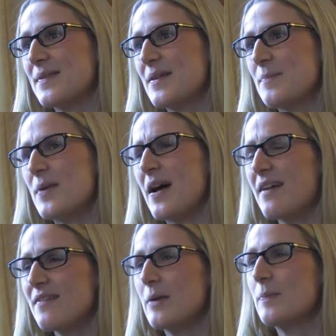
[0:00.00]
But I
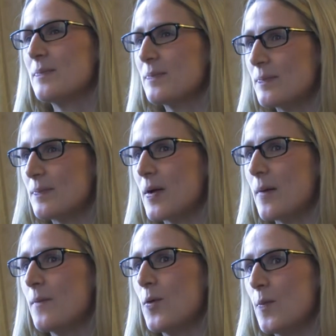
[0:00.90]
think
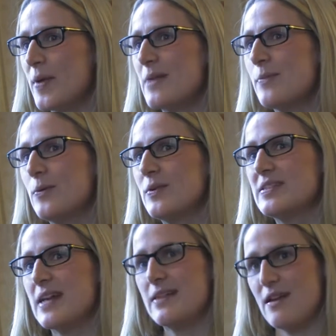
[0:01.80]
more people would
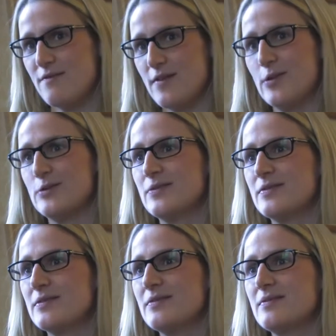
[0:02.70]
say they feel
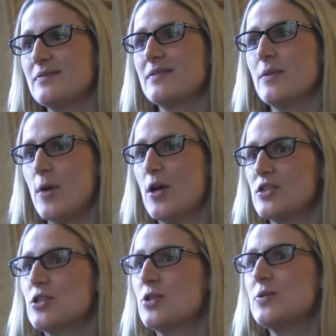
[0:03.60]

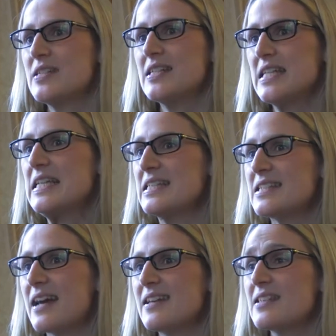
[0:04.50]
persecuted these
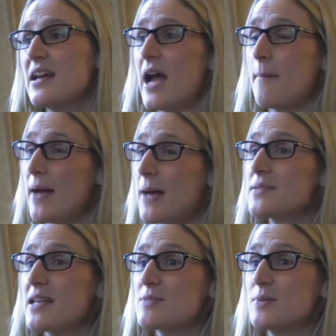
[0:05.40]
days. And perhaps
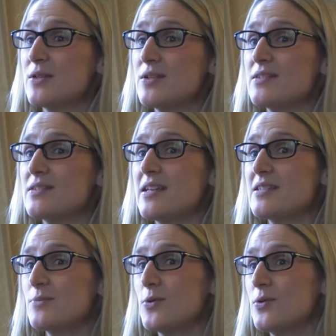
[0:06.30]
that's because
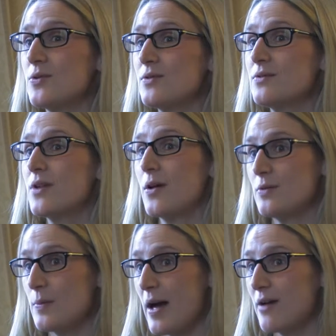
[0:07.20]
it's more
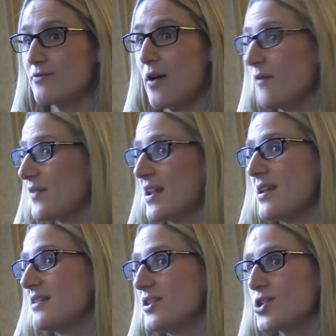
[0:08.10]
known about rather than
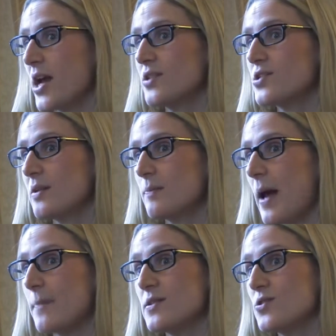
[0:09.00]
anything changing.
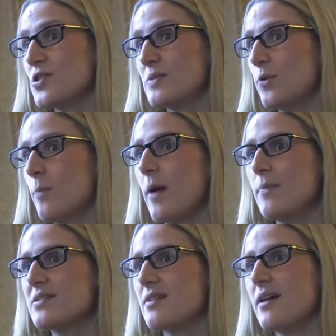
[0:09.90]
Perhaps it's just more
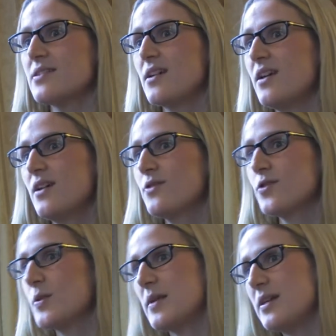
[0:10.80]
publicised through
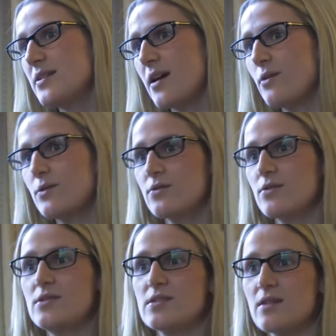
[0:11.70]
the media or
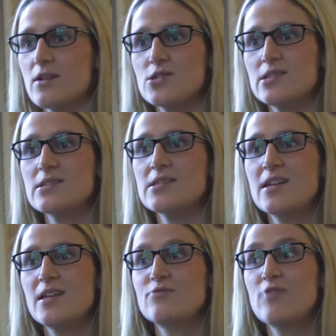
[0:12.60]
through discussions
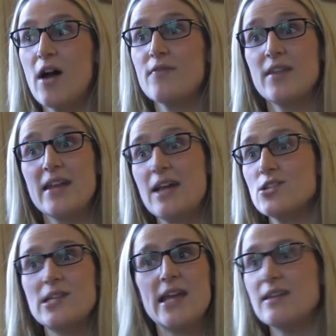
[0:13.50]
rather than
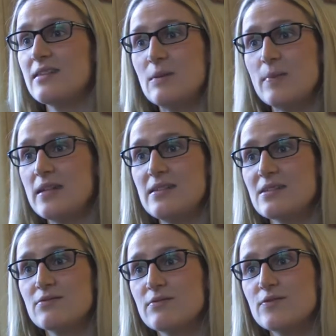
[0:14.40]
actually anything being any
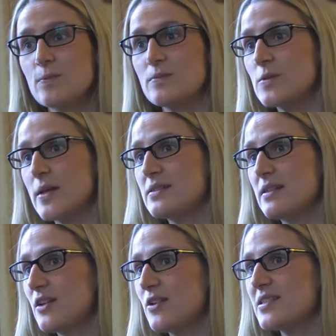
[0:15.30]
different from 20,
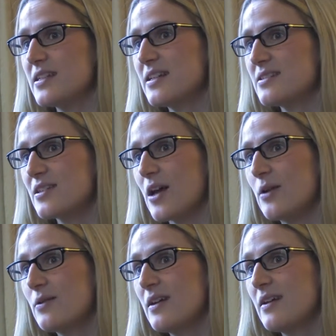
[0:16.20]
30 years
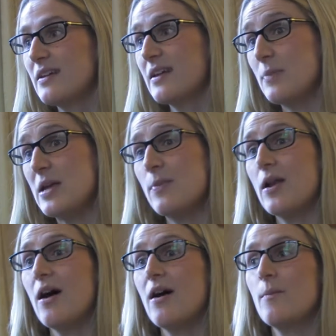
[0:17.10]
ago. People
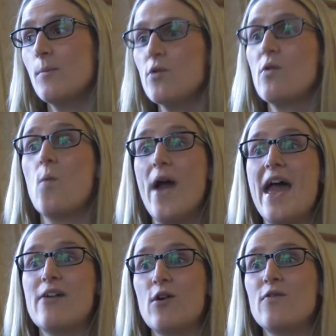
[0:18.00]
are more
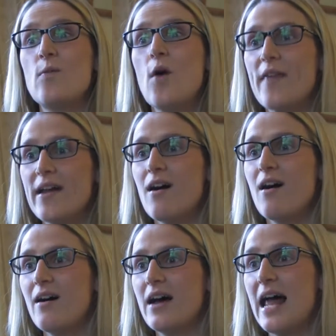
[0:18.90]
aware of what they
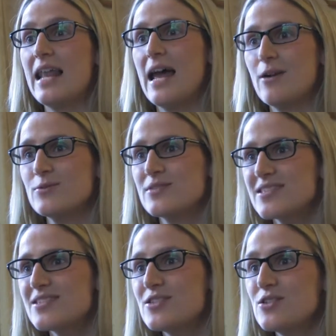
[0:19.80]
are allowed
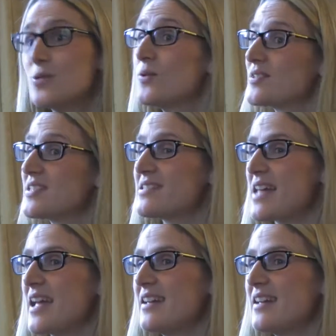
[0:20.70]
to do or to say.